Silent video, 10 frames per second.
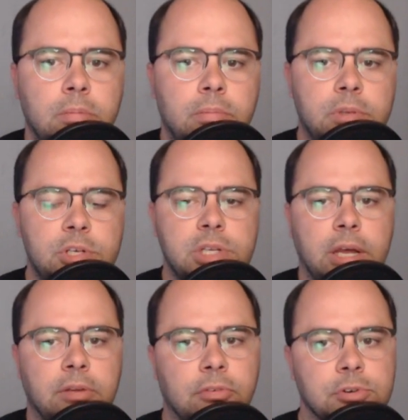just not in
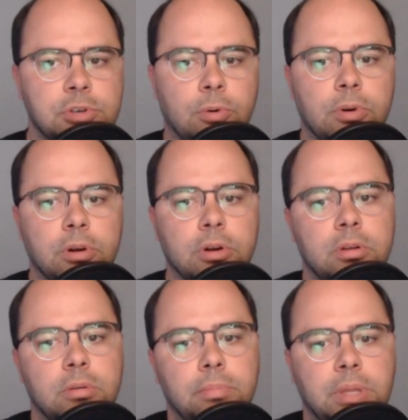the first quarter.
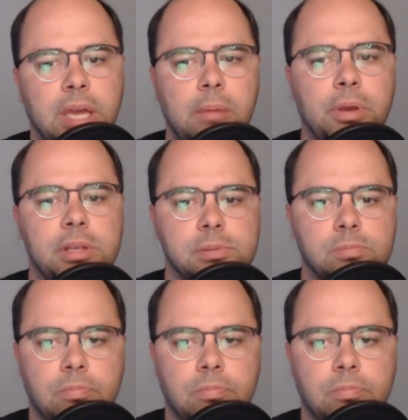But the game plan's